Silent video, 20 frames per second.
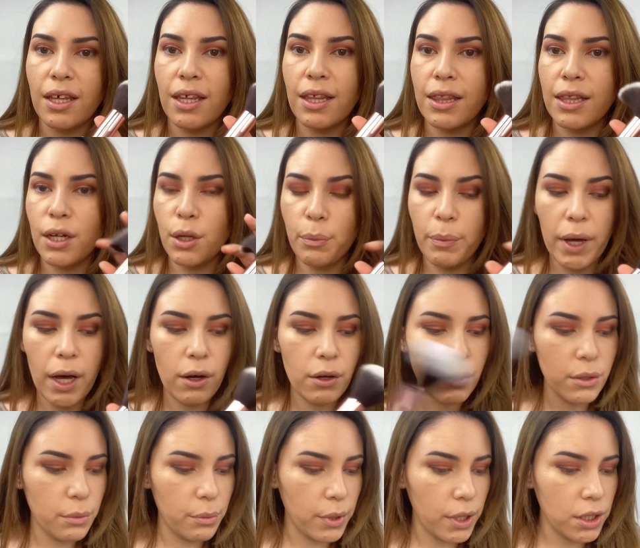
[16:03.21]
their
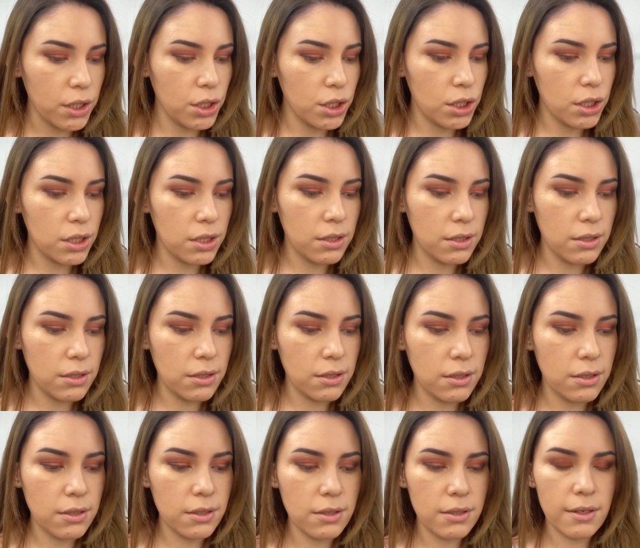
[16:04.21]
powder brush
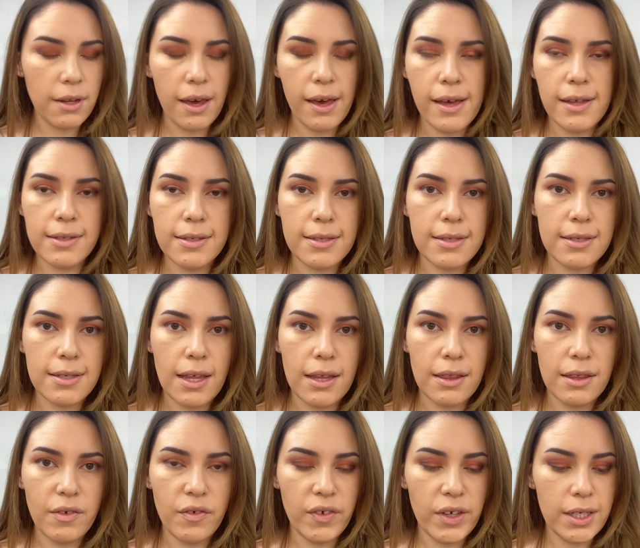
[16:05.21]
and set
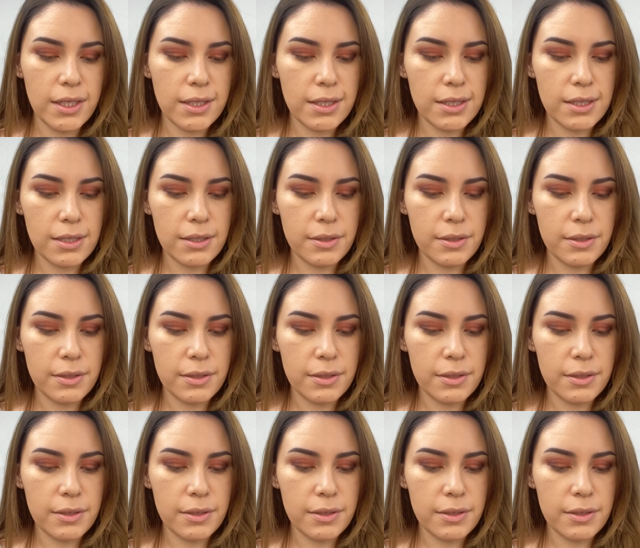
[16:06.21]
the face.